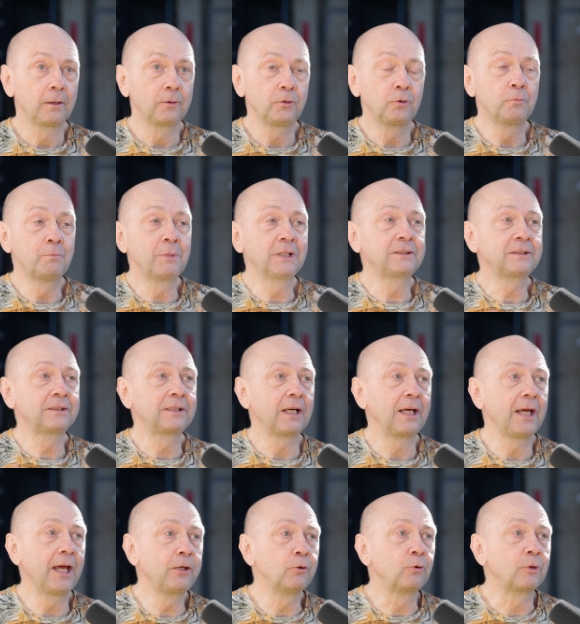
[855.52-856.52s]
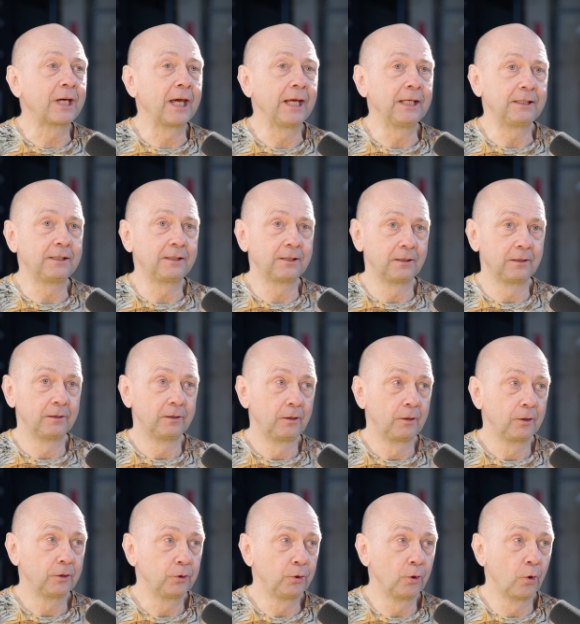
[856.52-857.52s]
you must educate
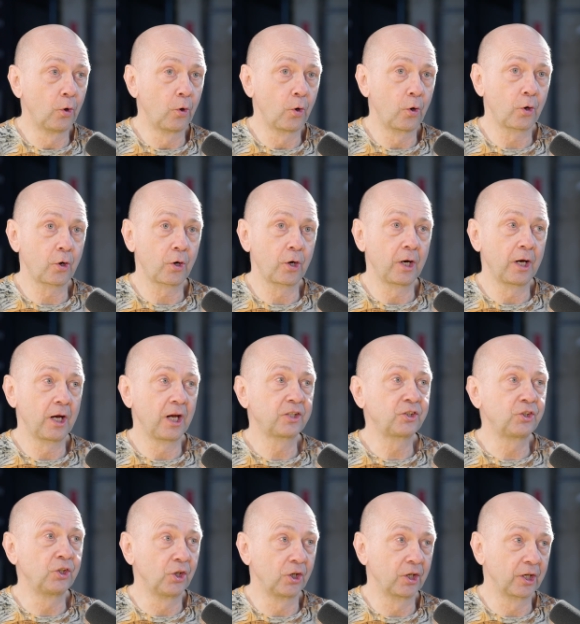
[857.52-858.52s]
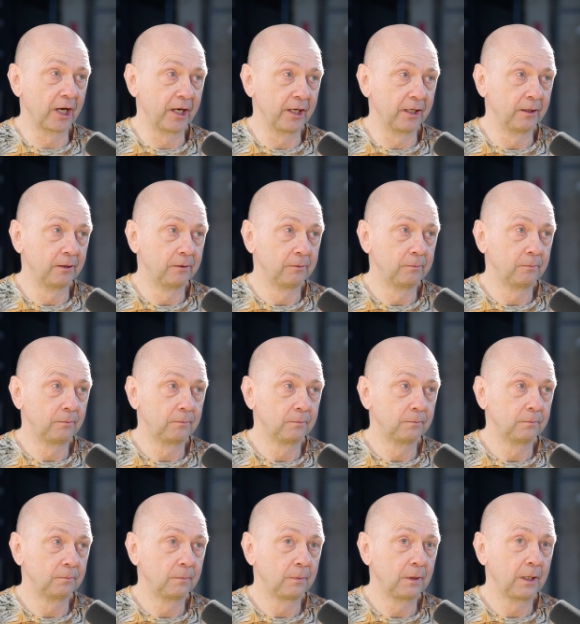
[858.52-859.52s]
your children
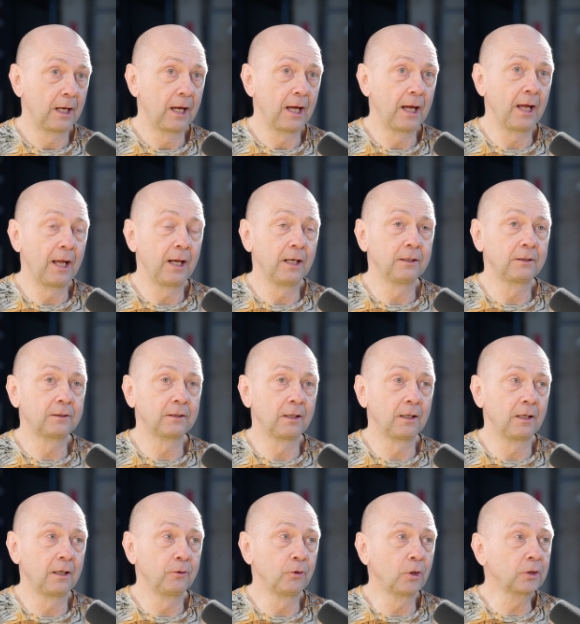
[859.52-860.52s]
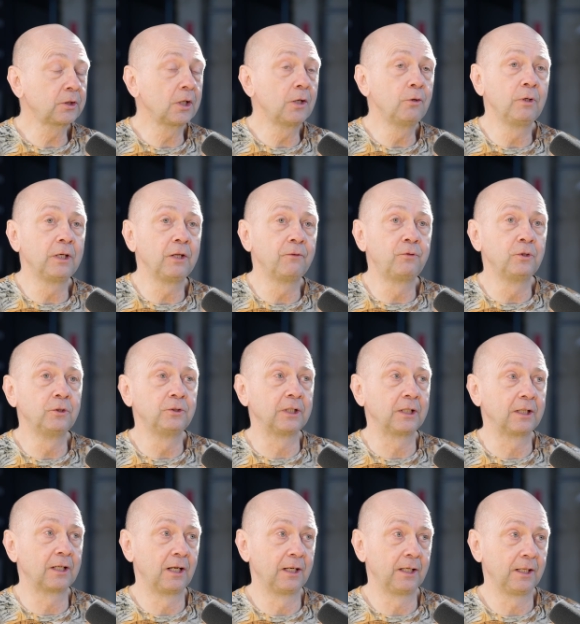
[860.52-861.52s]
and not only
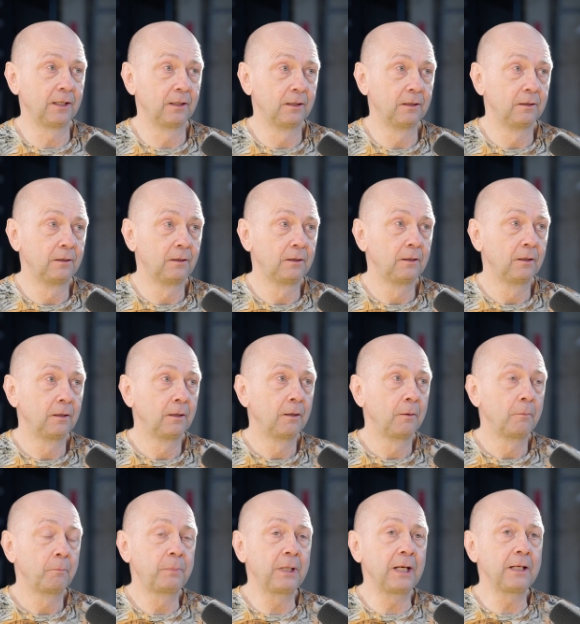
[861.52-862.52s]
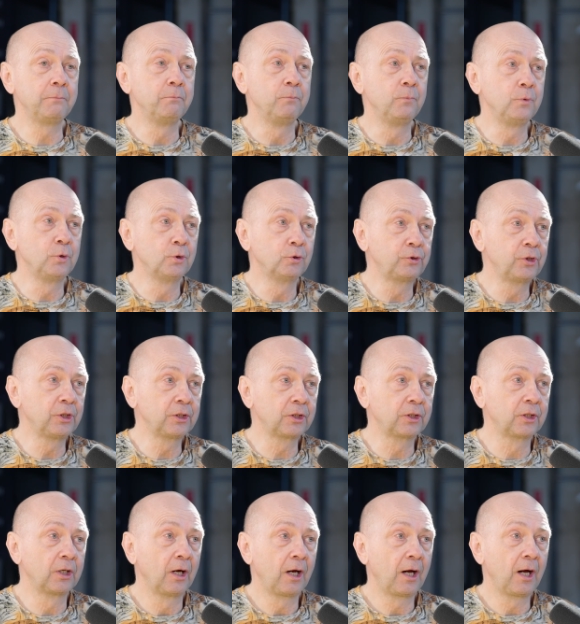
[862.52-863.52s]
physically. Play music.
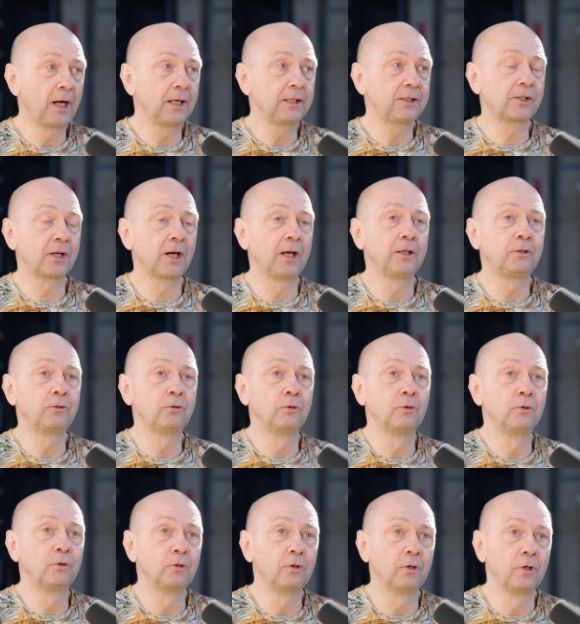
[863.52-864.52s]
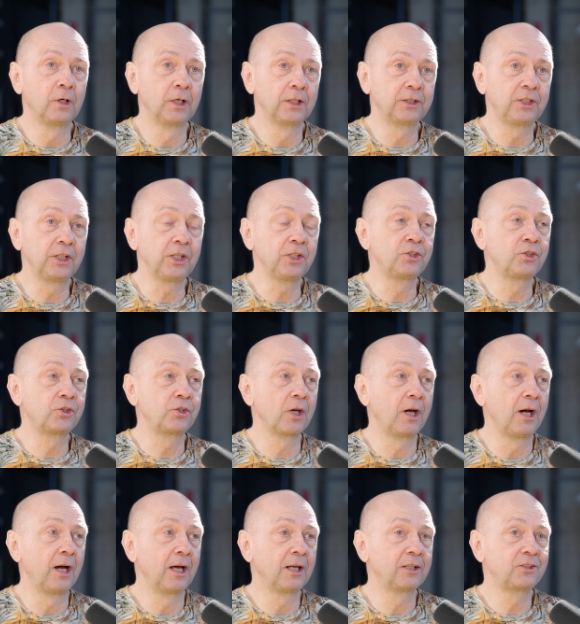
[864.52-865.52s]
I try to teach
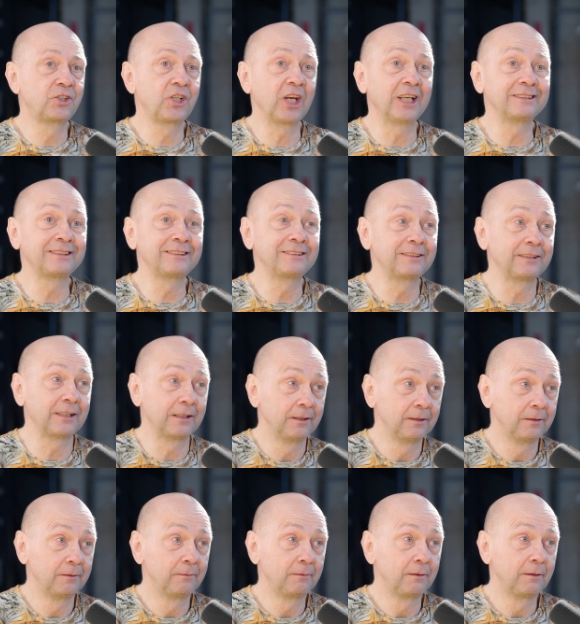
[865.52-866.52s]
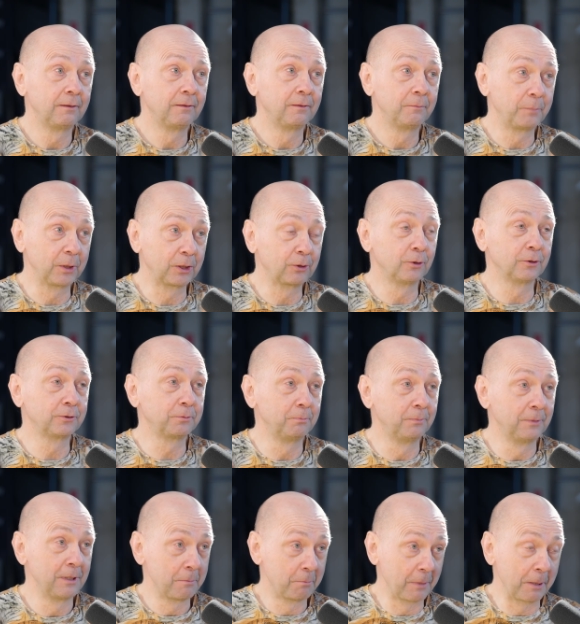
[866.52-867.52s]
chess because
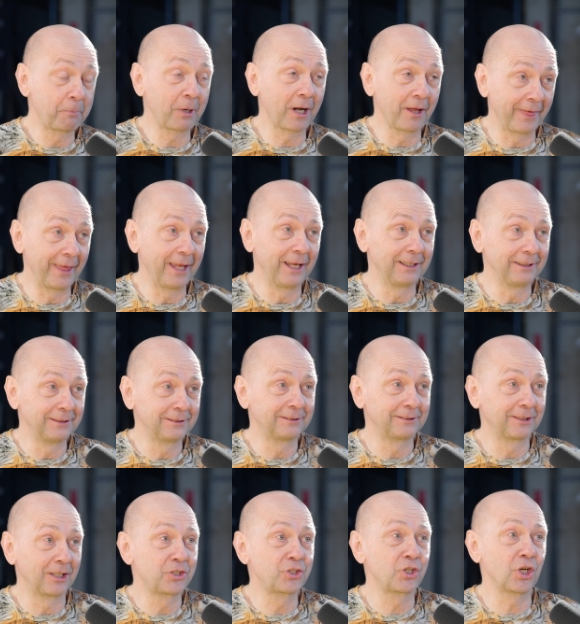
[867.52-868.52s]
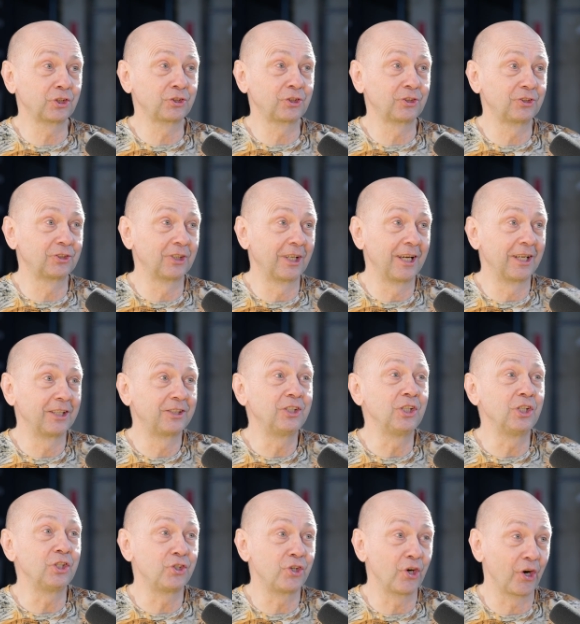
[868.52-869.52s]
my brother is a chess
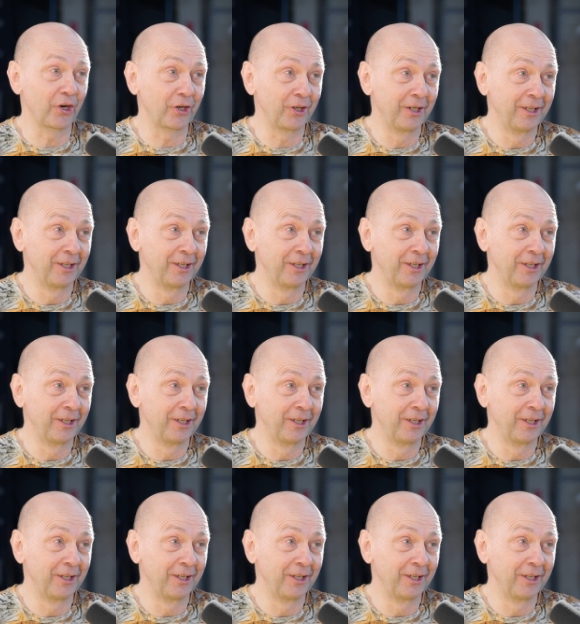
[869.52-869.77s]
teacher